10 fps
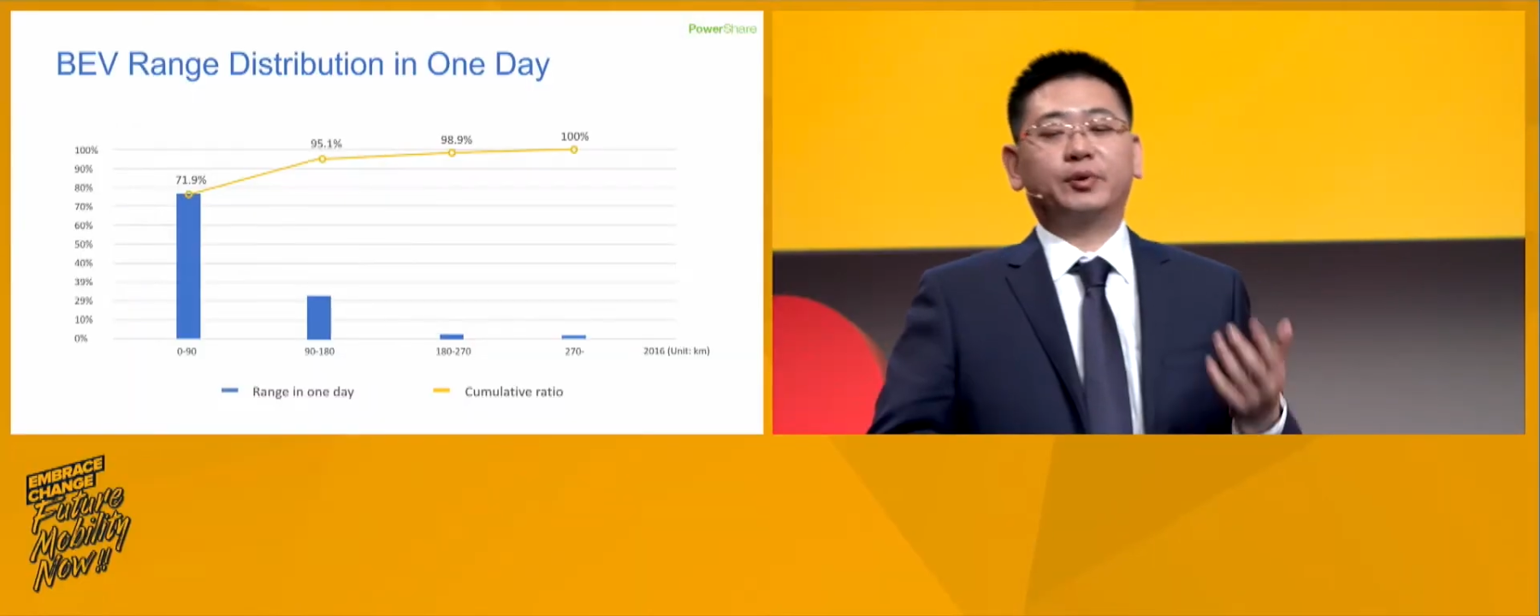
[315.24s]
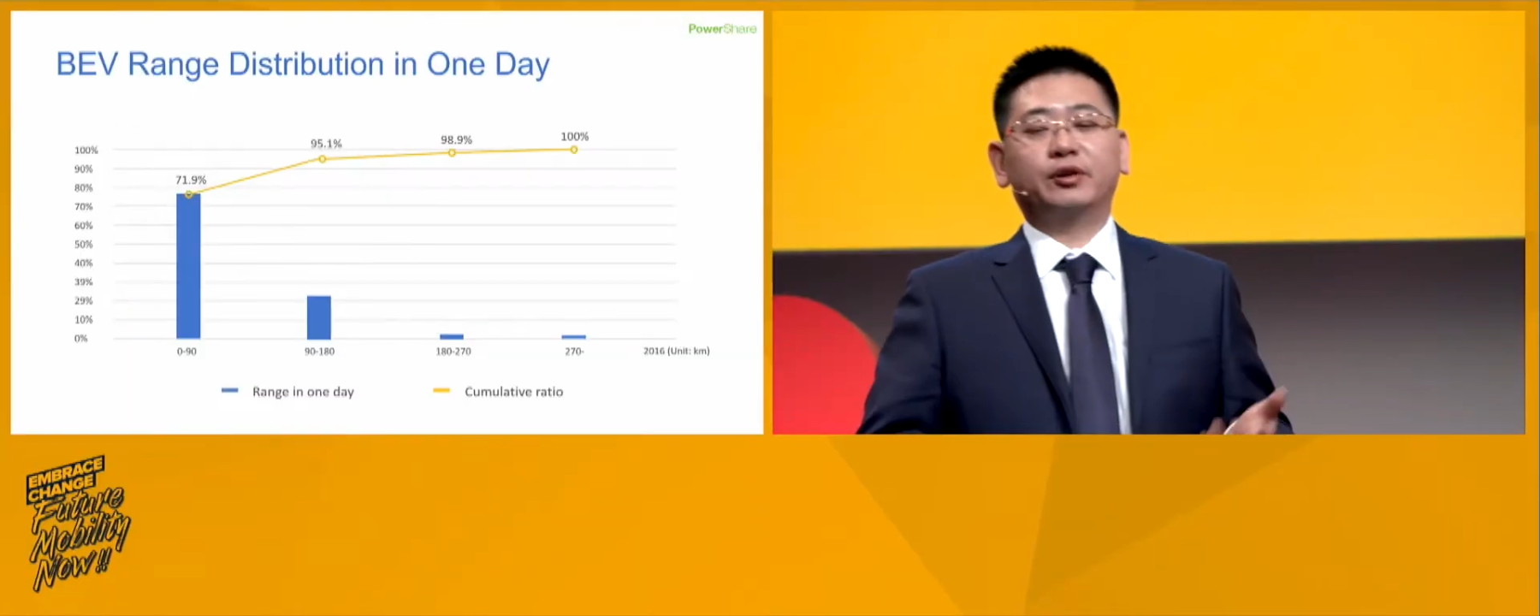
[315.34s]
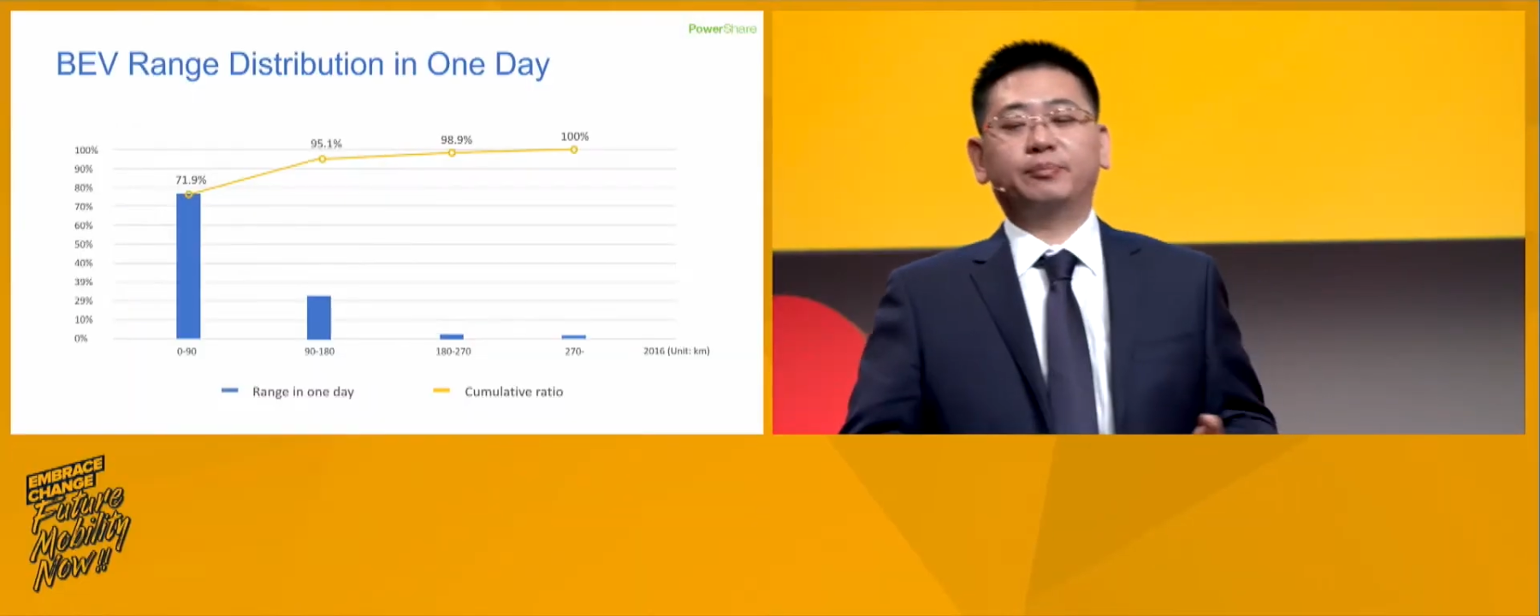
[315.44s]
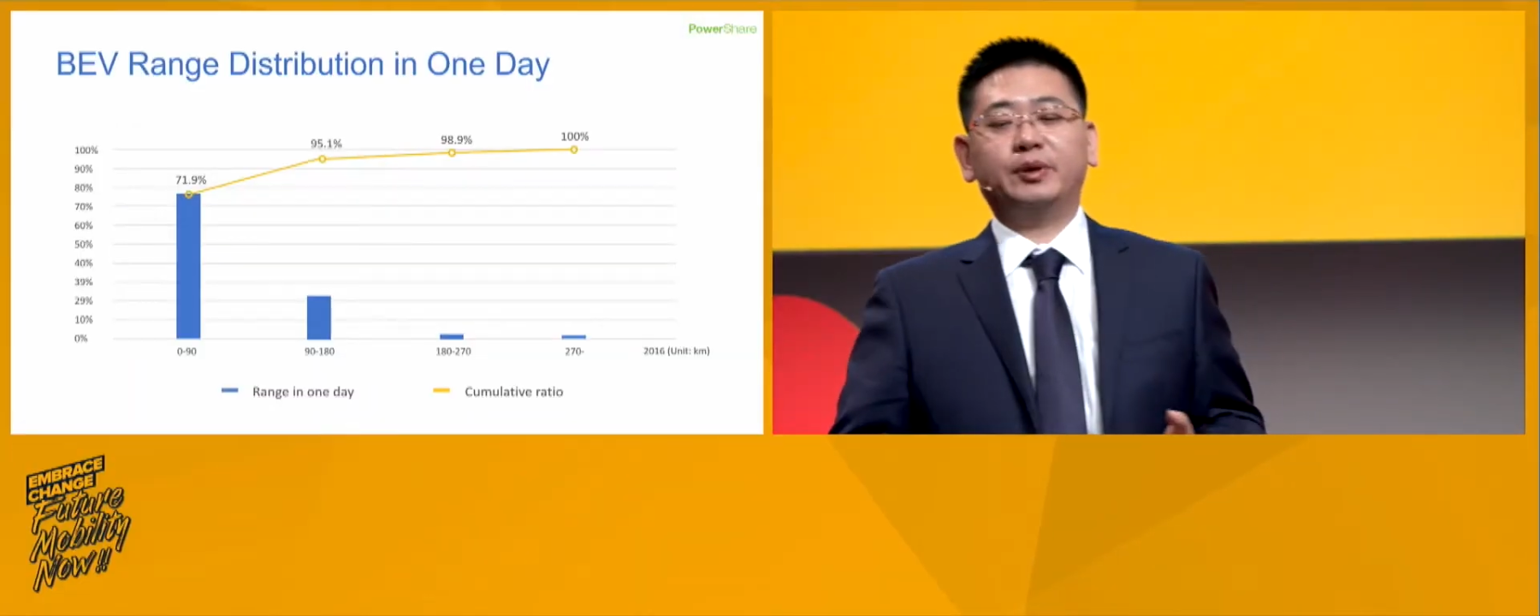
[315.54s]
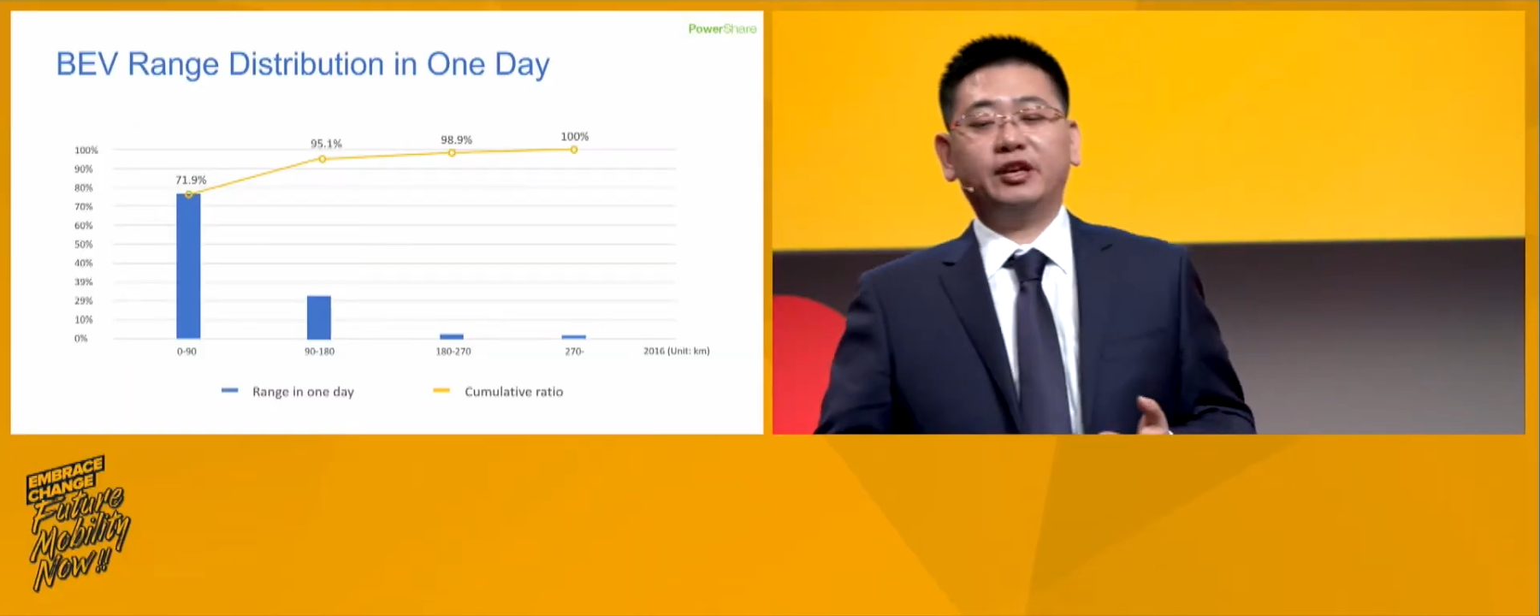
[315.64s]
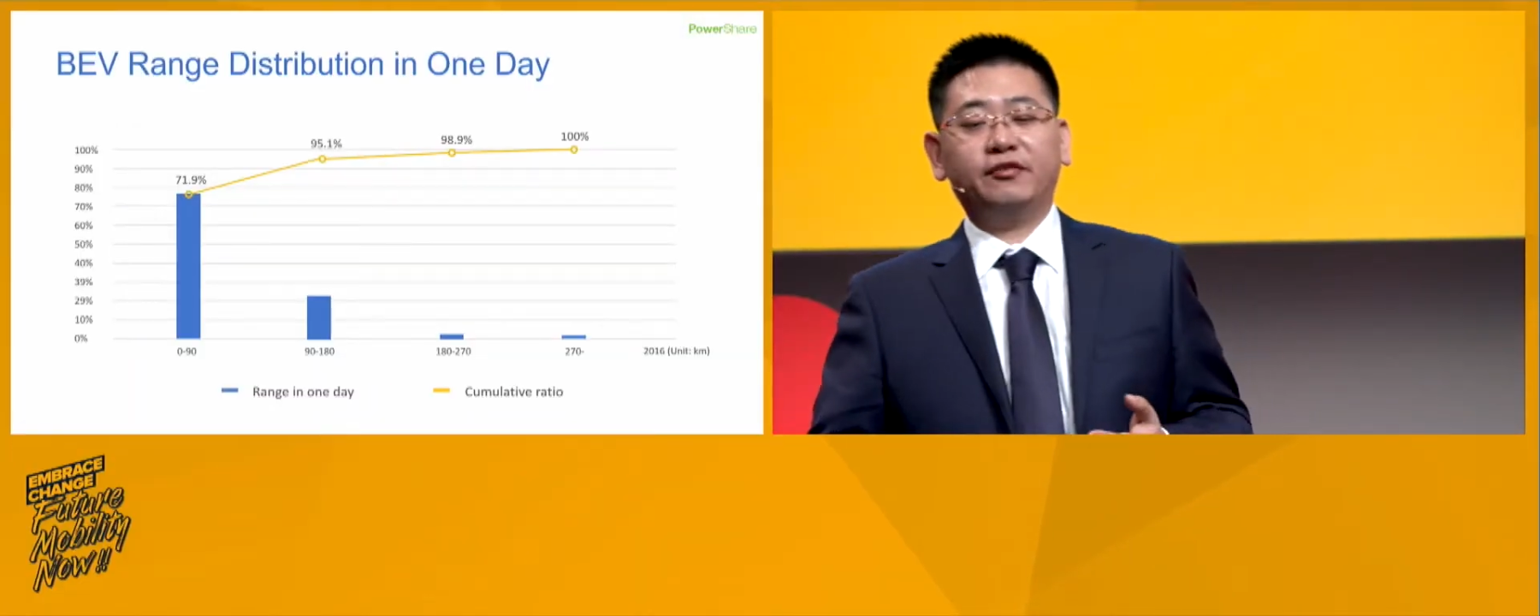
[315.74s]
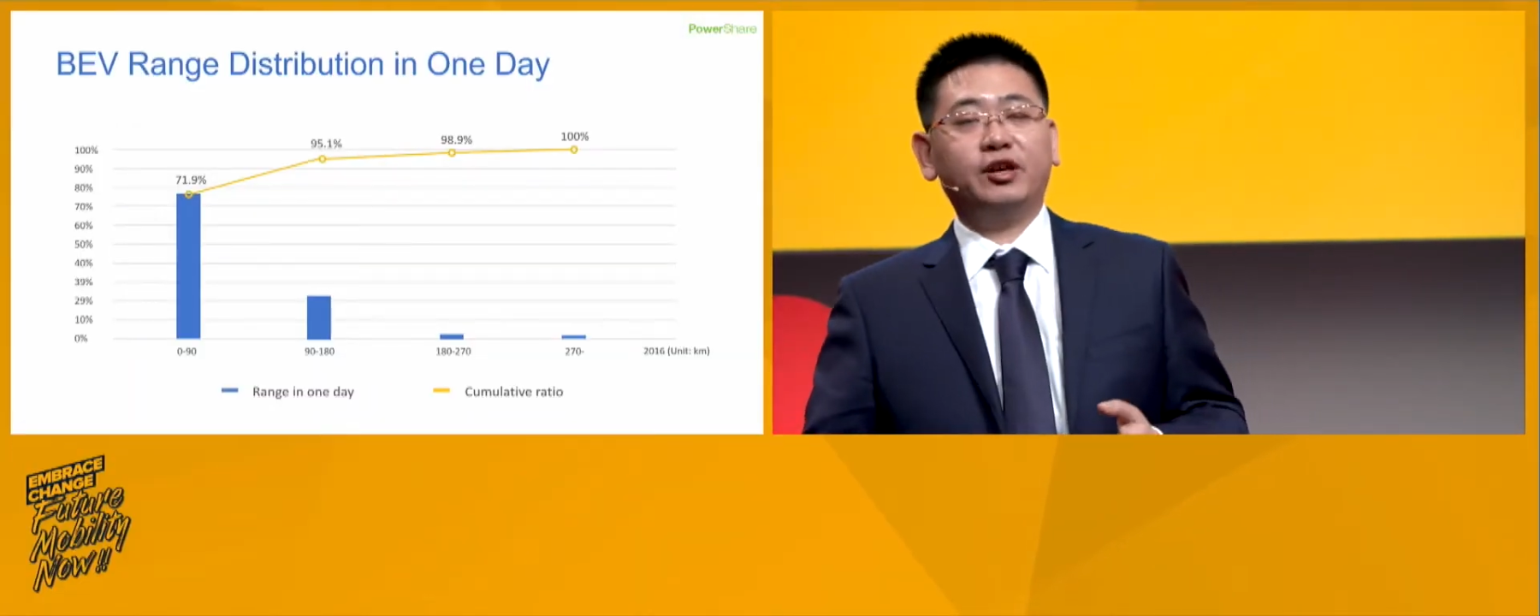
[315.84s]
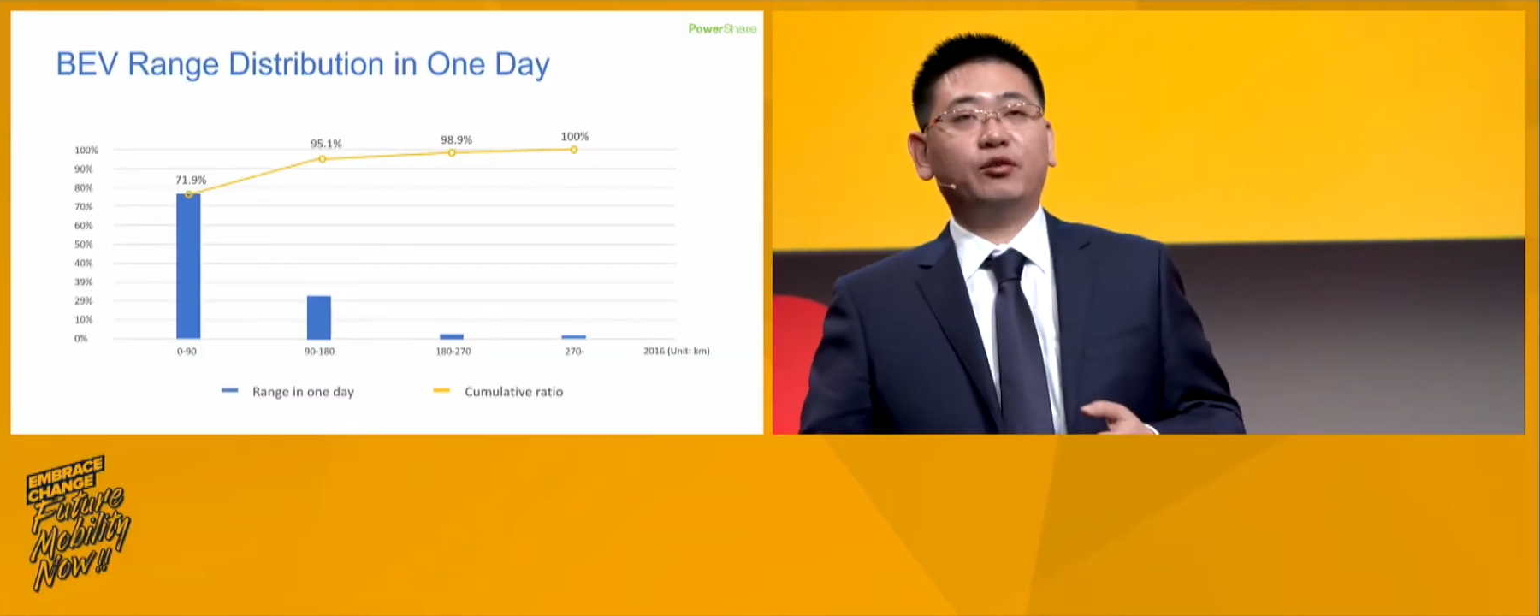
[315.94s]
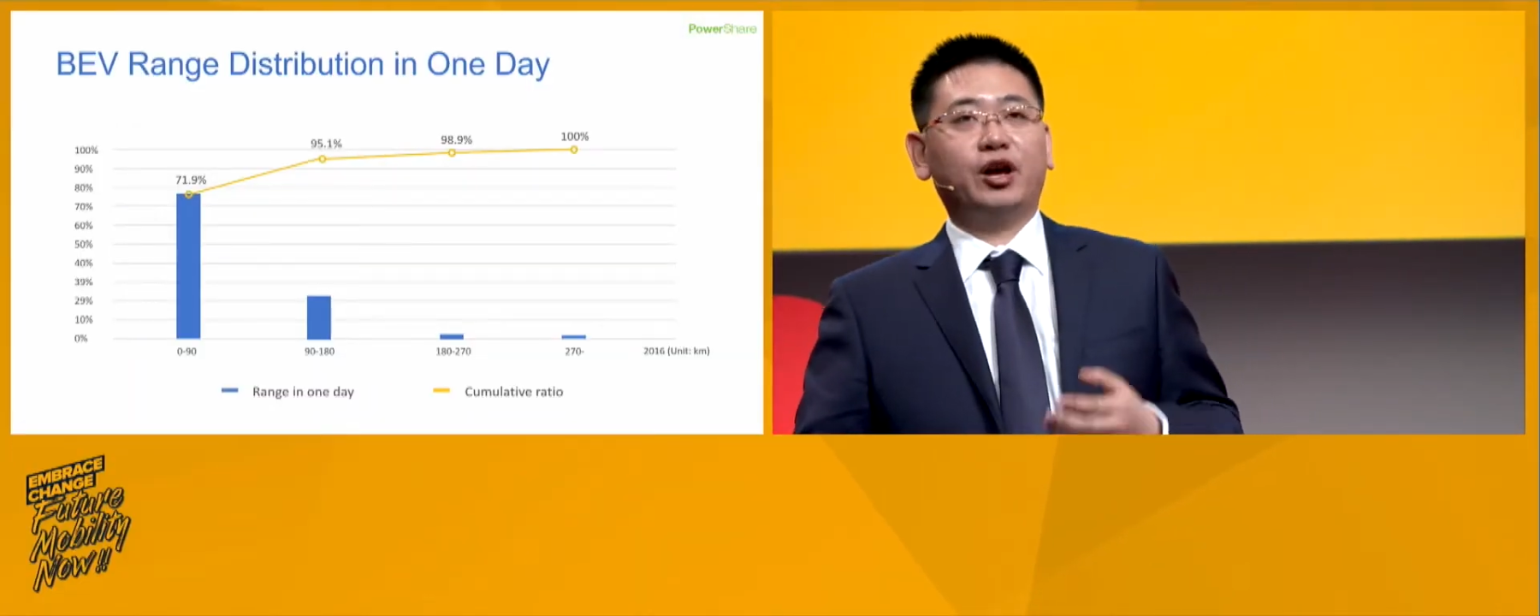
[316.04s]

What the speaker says: BEV